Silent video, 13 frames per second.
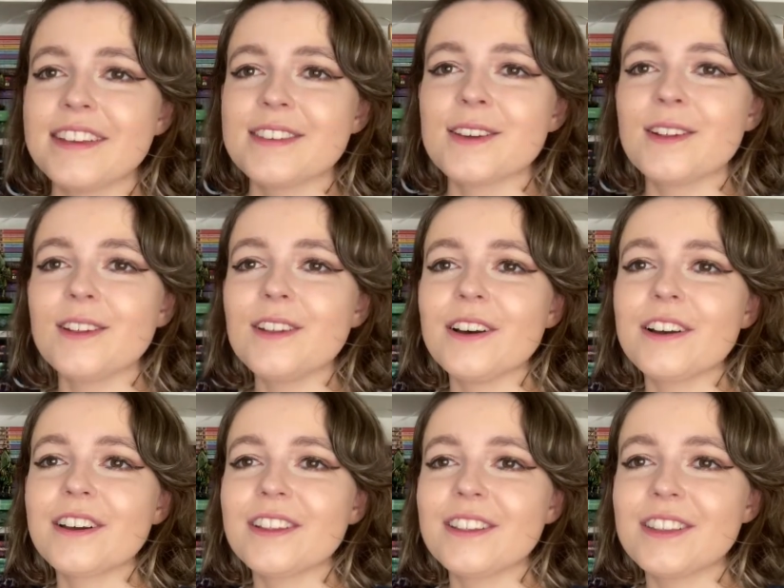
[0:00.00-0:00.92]
So
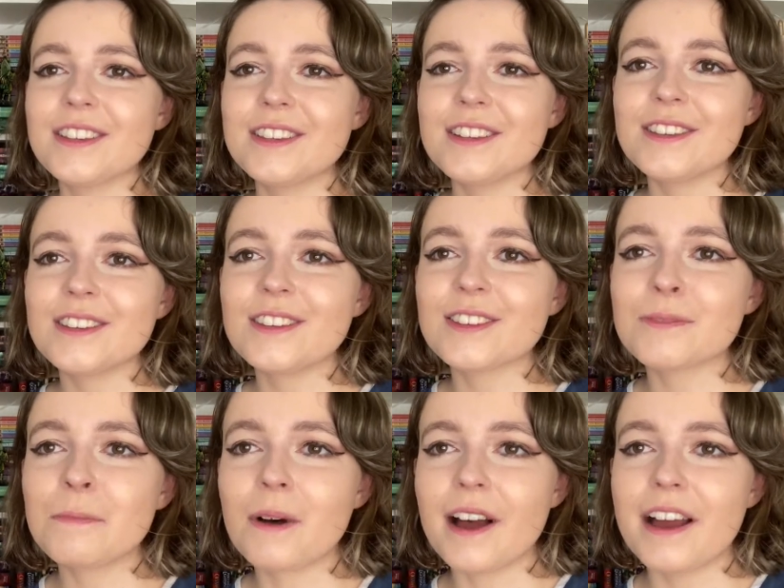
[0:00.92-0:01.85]
look, this is the
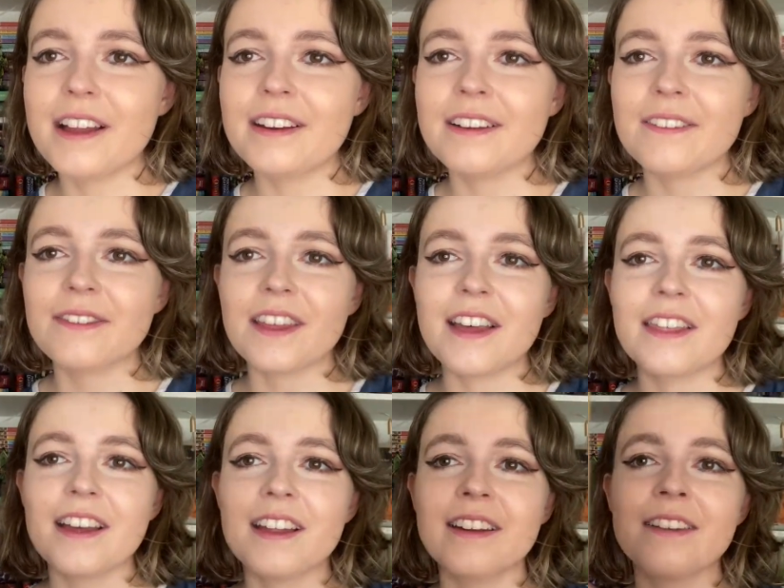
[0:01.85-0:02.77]
spine and
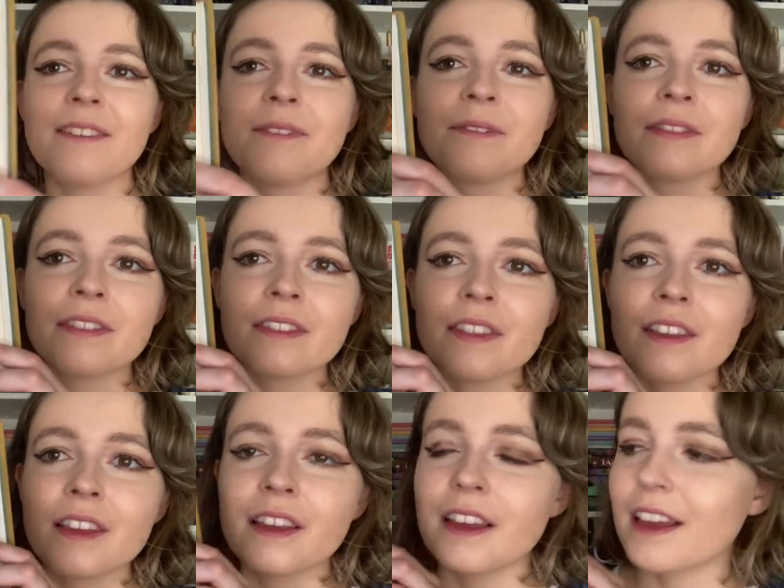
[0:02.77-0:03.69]
then
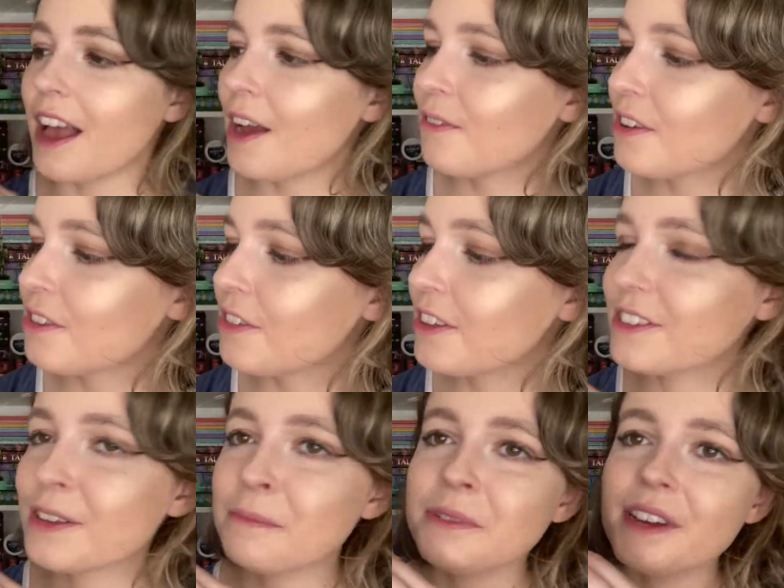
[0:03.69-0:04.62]
everything's
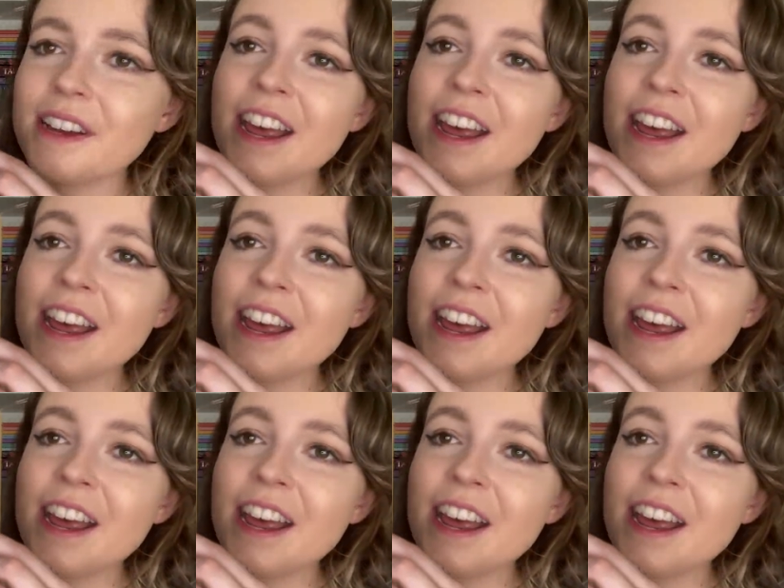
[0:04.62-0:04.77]
upside